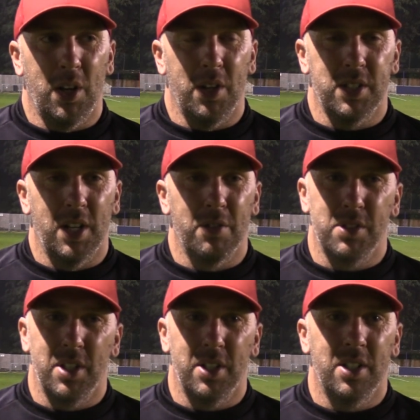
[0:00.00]
at ourselves,
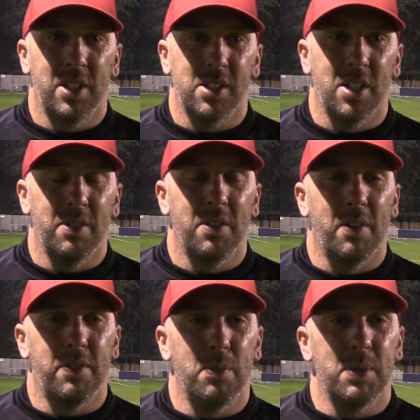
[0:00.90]
and there's a,
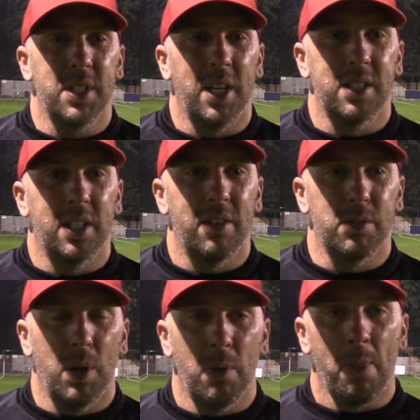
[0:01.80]
a, few mistakes in there
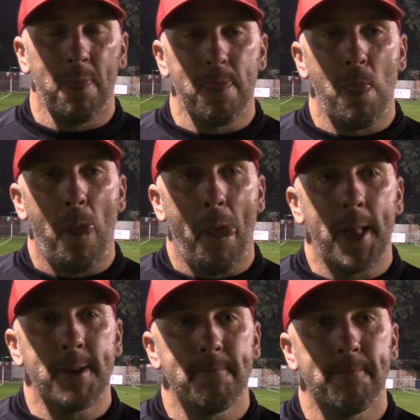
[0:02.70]
as well. One,
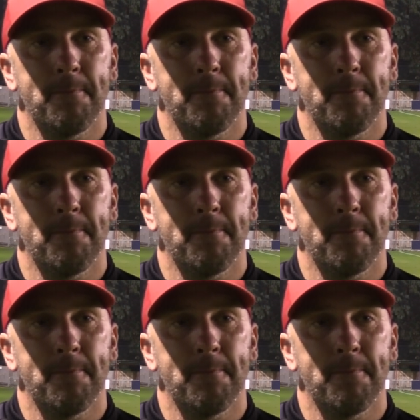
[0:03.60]
Luca did